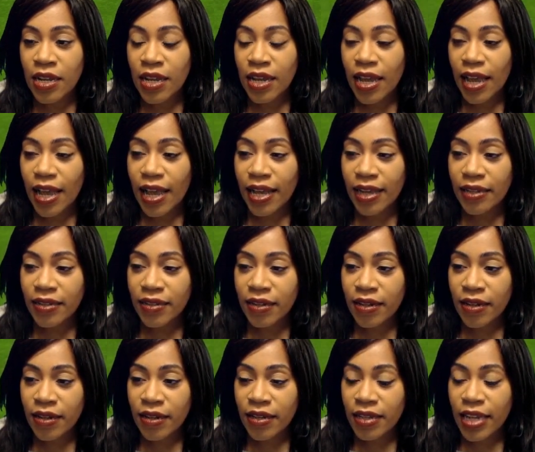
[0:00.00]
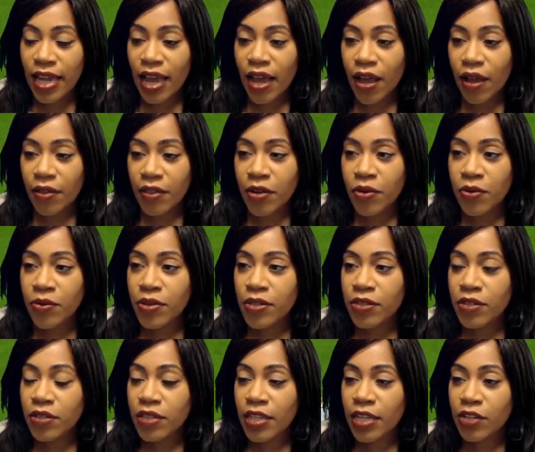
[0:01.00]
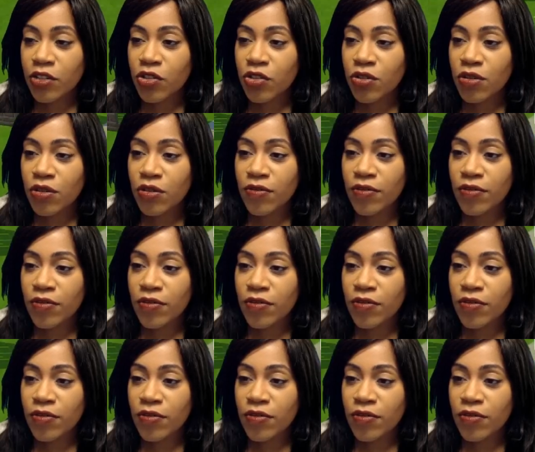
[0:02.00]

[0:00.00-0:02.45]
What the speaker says: And yeah, they do look